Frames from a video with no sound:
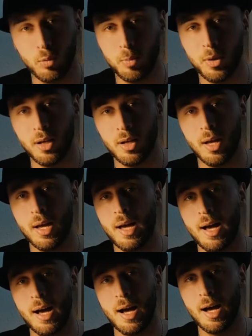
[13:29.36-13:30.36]
to be
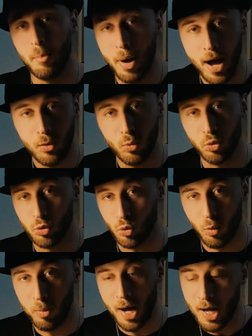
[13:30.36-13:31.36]
Markus
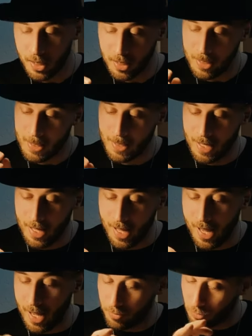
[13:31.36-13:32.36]
Dubach,
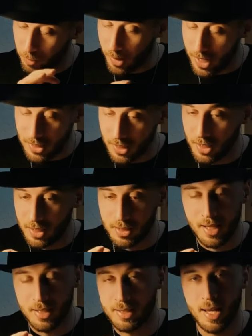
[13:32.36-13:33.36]
and basically
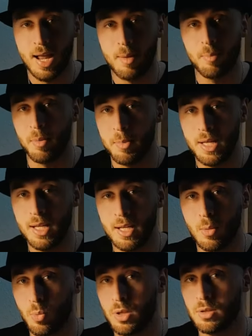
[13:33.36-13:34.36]
they set up a
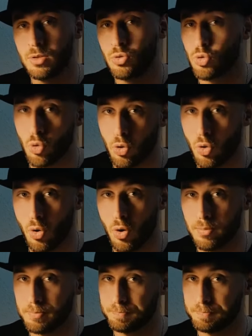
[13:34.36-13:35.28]
meeting with Curko.